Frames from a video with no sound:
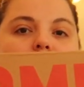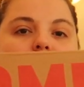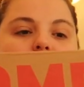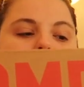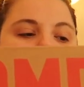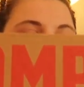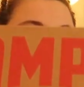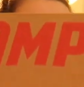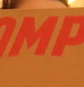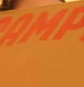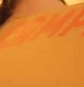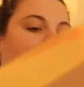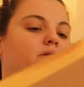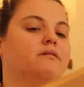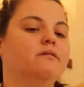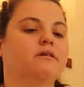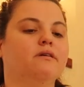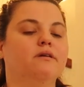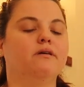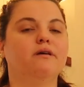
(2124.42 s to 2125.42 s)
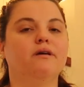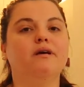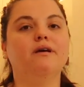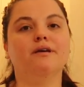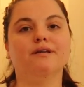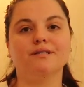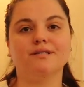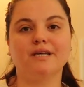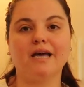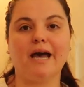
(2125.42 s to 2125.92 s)
husband.
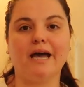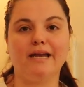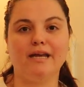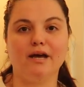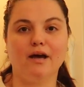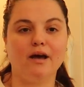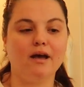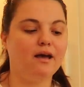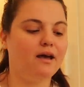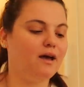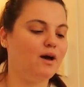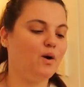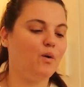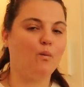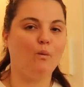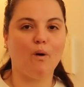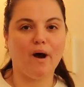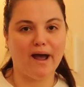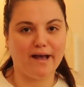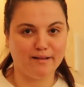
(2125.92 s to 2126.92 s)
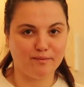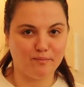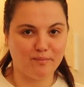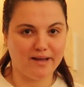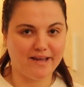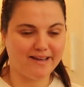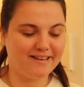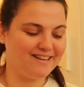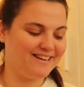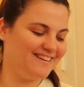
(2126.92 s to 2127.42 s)
He's kind of wild
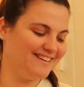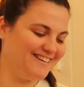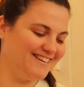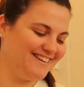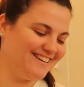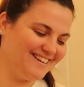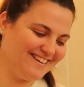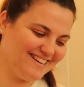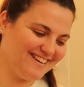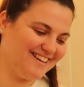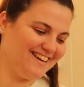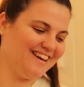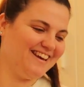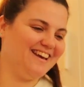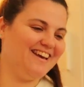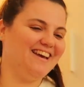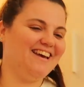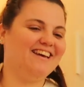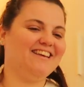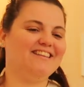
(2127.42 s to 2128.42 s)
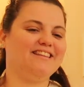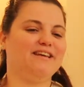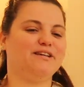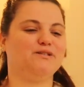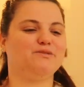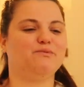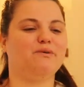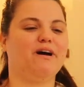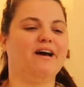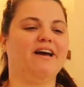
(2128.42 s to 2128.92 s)
man.
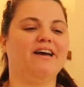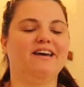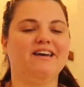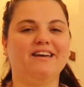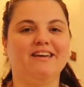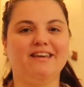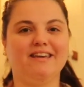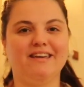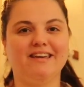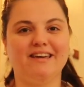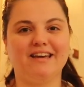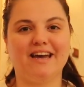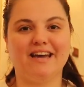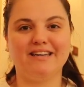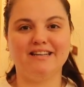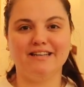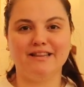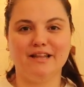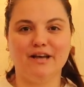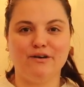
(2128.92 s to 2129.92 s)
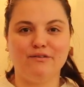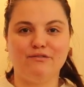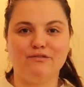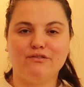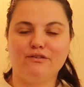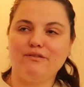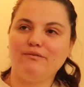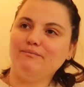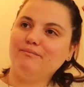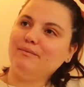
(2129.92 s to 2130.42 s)
That's why he kind of love,
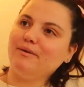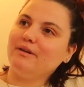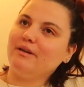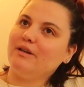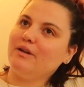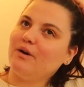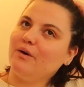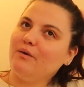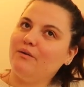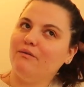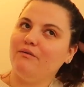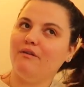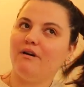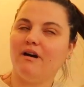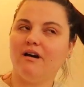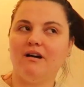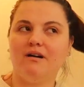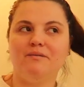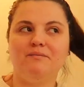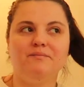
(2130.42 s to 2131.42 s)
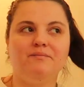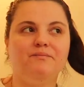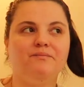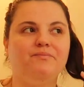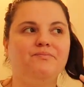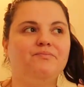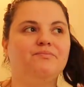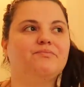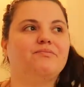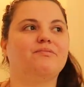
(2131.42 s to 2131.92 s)
you know,
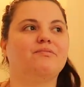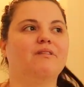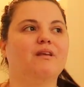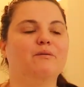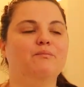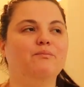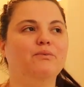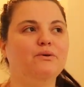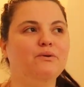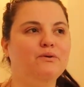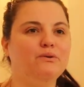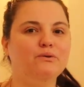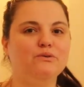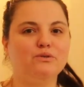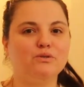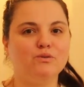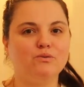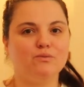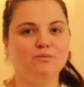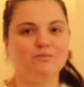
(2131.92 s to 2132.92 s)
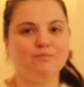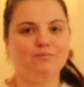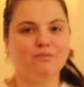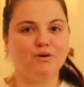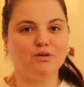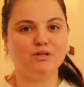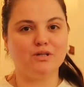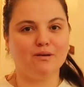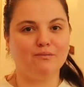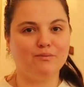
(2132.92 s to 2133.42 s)
boots,
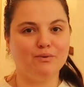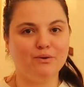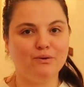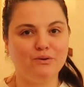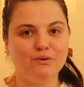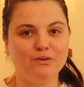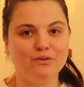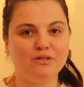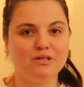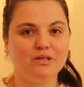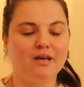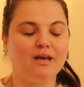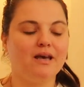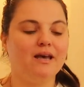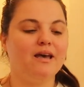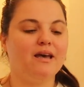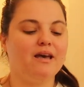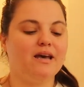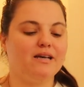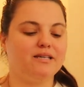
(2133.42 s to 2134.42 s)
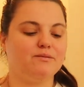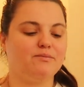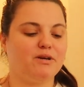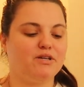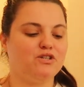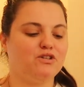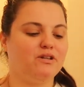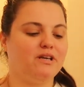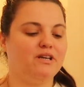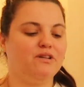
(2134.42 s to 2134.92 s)
mostly boots,
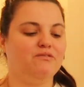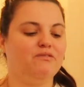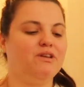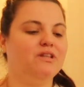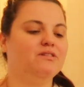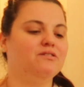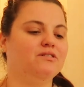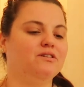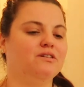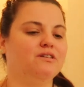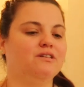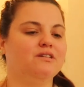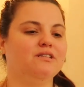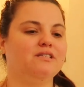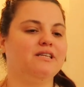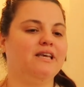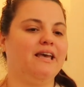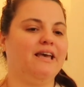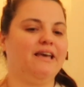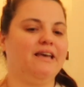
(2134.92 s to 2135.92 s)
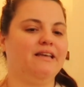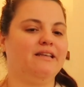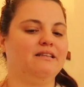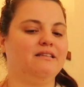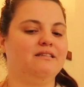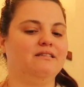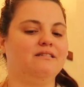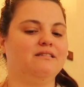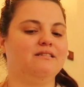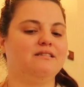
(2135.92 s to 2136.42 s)
especially in winters,
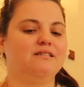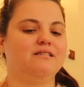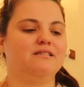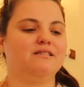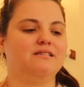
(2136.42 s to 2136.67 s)
and